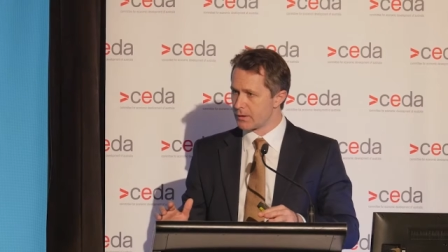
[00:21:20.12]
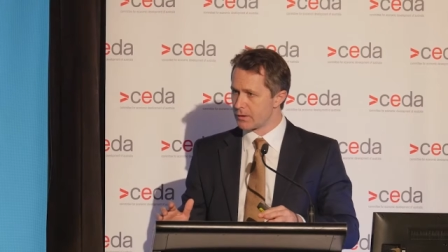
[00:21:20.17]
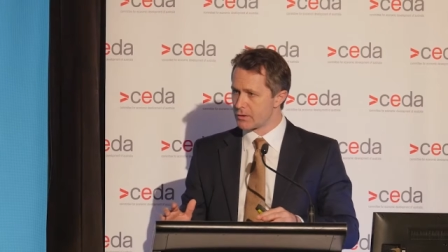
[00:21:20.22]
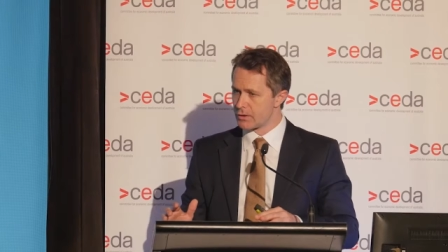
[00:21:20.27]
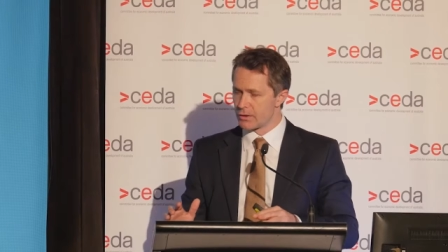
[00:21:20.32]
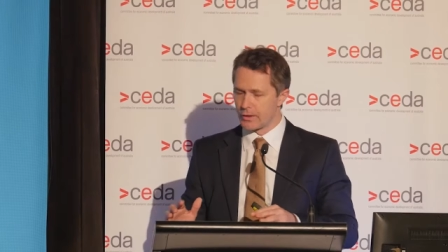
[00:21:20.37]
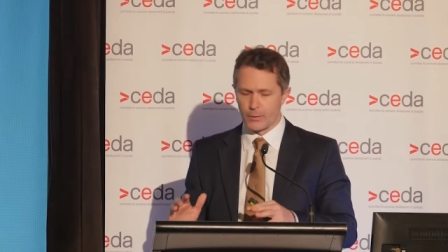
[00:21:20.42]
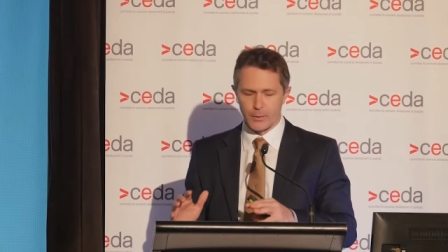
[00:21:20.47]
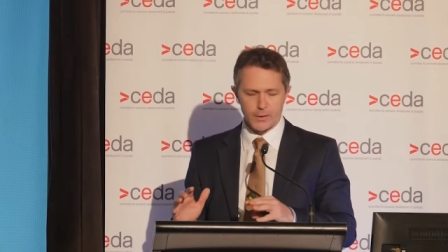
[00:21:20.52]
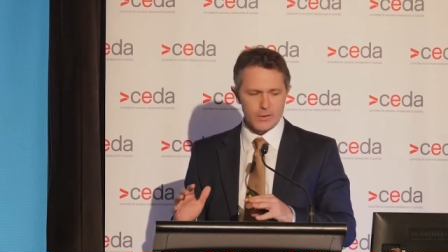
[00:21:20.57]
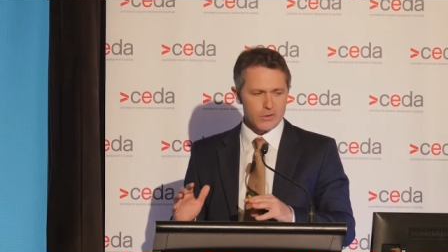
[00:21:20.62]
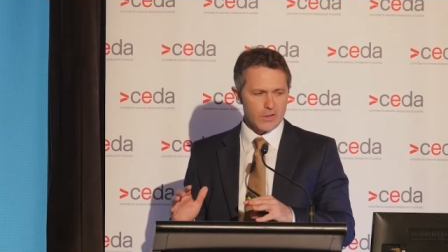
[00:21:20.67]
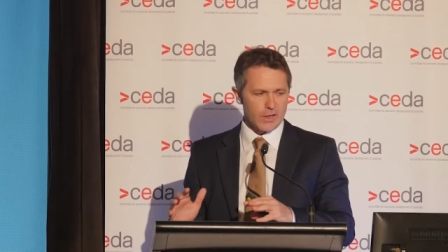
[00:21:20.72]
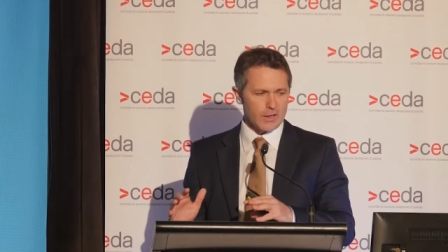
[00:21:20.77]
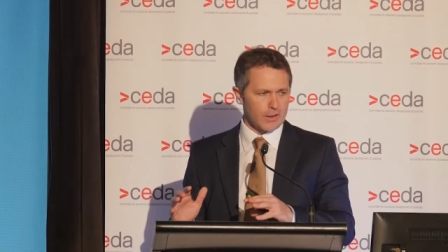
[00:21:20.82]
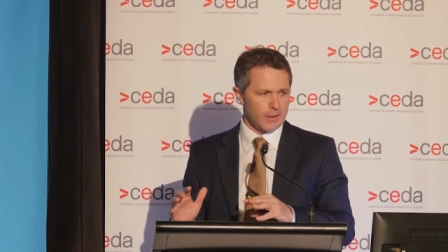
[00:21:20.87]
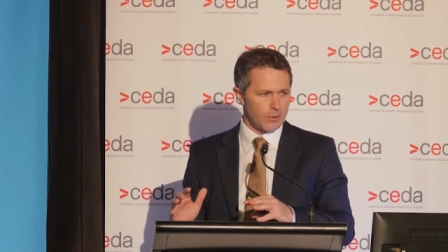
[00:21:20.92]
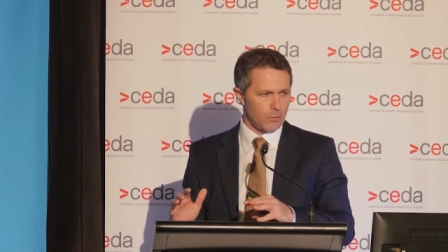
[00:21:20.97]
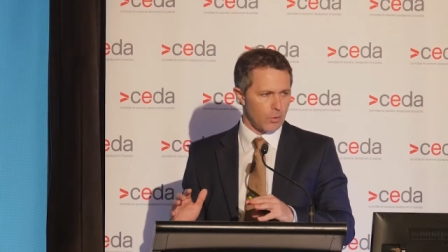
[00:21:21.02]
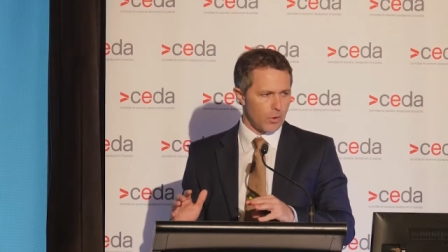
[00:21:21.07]
to know
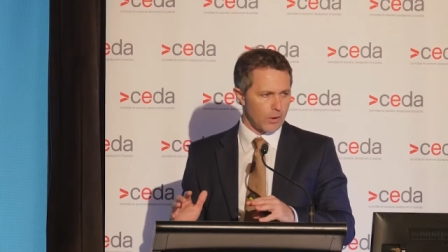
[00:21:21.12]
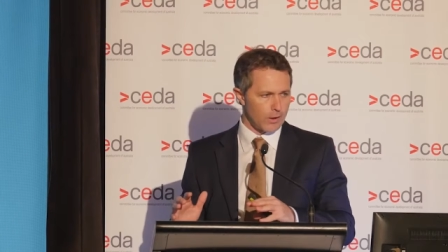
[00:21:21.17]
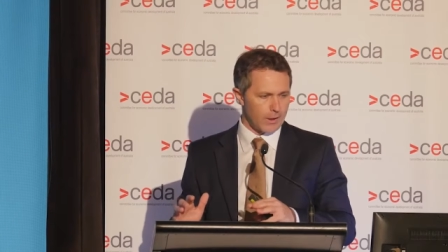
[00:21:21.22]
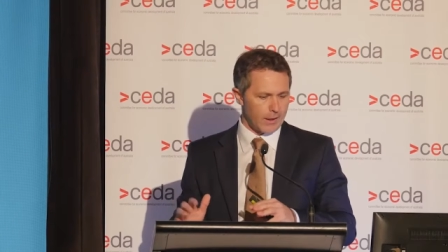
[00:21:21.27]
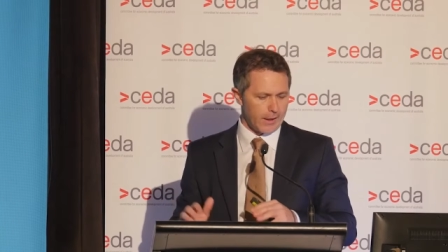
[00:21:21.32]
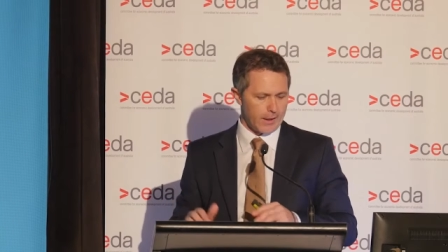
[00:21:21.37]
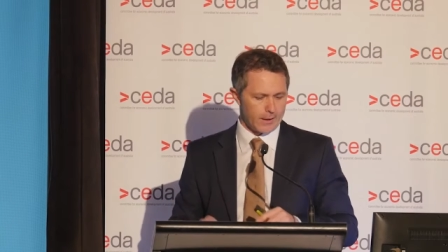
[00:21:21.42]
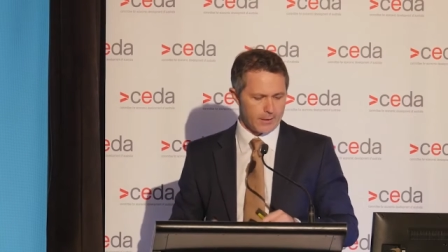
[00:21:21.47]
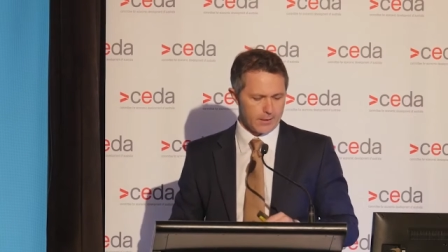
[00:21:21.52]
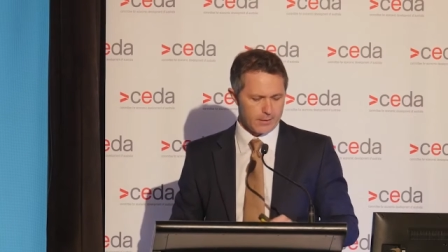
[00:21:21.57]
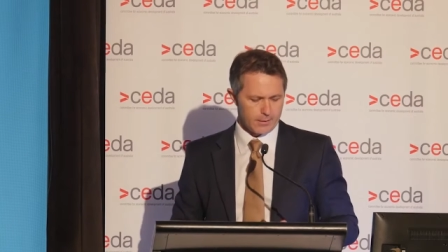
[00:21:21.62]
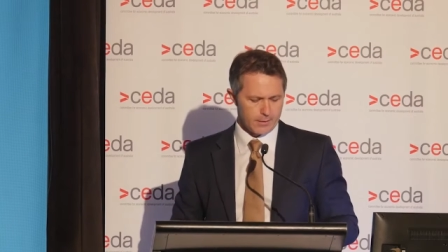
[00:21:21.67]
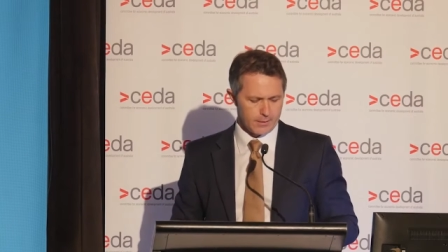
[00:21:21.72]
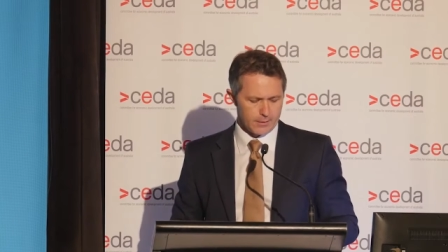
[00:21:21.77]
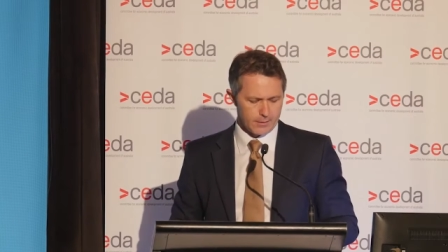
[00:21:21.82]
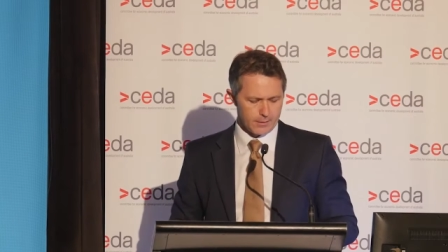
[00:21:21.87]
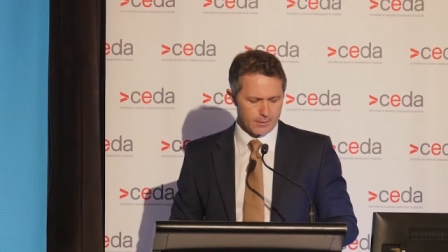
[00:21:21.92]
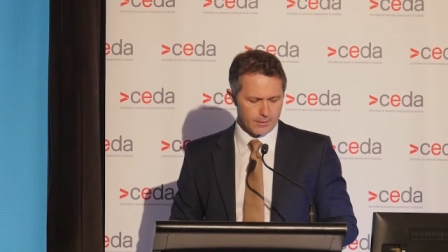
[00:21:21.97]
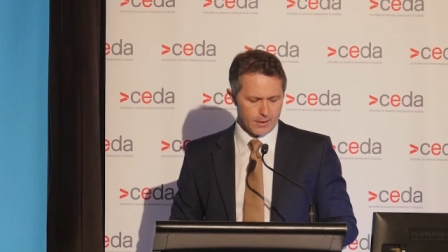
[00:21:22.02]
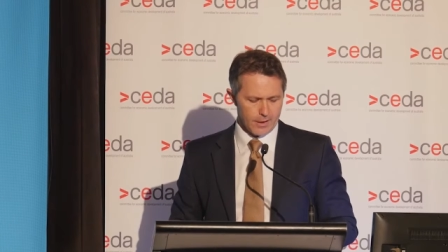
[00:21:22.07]
exactly what land
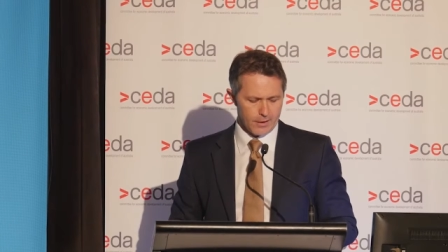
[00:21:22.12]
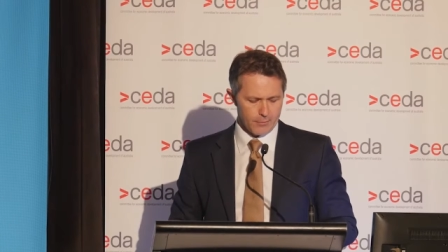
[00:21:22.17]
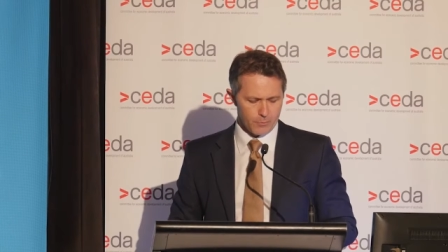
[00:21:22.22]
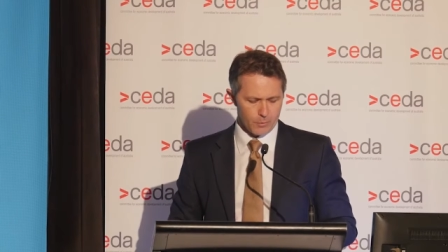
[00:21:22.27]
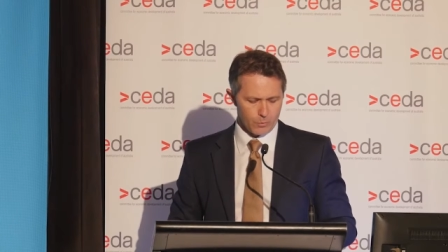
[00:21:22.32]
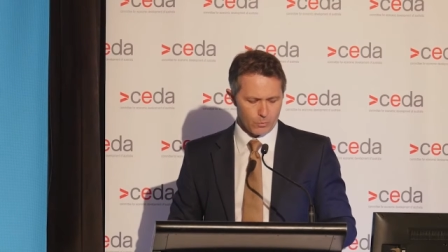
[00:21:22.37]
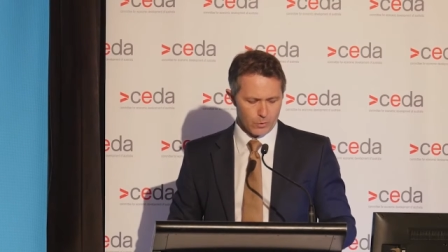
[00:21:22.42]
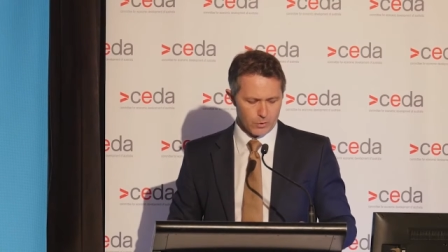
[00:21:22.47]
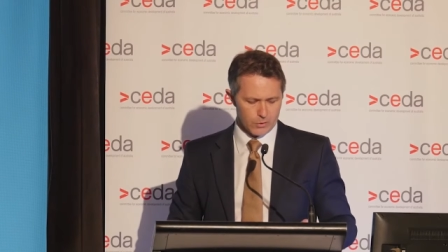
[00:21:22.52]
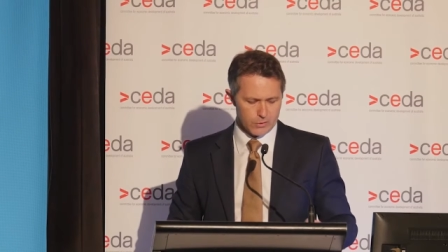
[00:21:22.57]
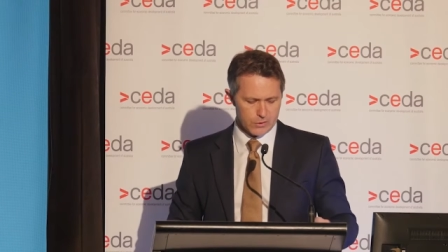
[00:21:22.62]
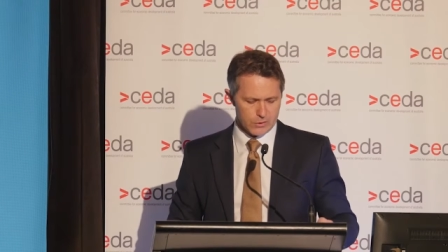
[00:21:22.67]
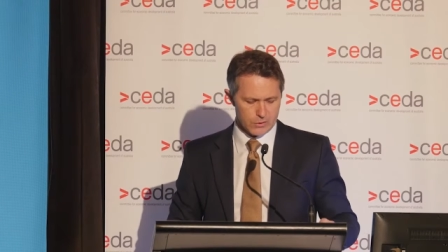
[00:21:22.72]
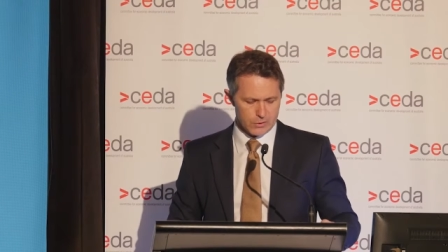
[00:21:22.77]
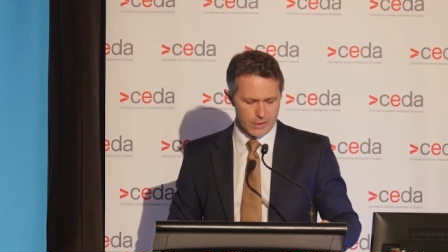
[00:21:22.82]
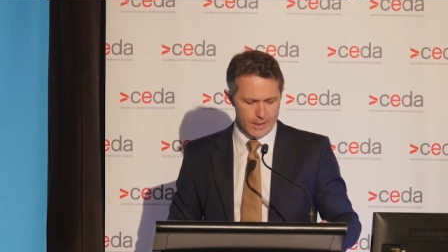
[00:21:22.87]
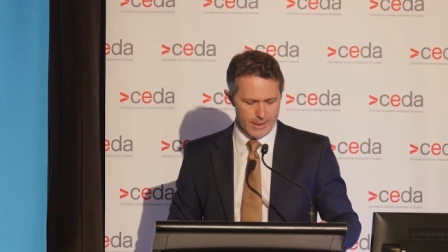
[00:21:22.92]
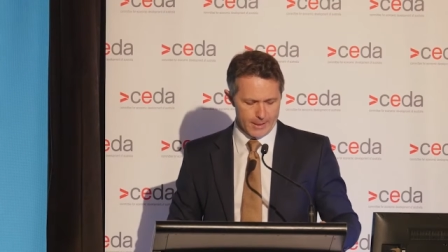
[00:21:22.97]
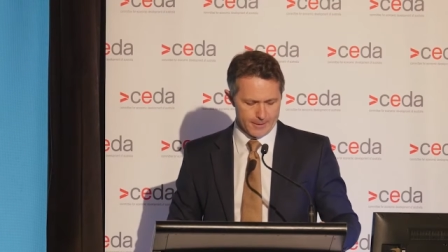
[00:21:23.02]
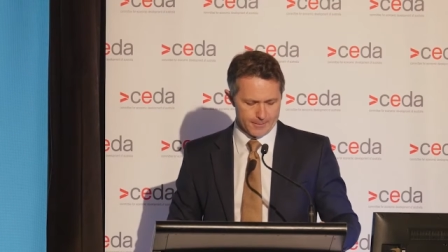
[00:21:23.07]
the government wants to
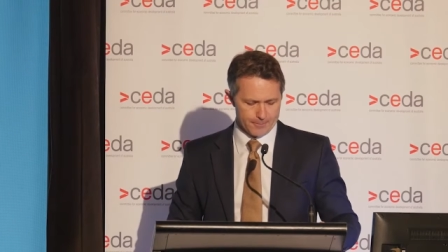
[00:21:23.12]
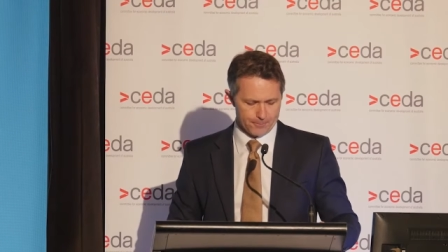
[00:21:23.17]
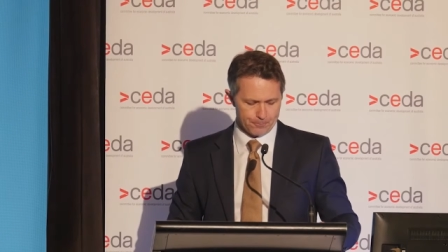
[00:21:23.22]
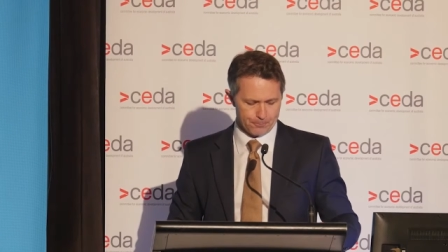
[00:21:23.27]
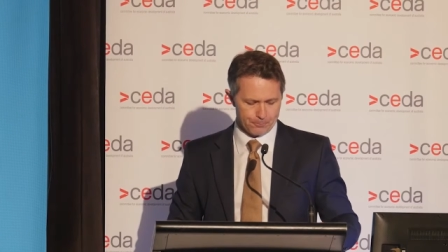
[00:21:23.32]
take.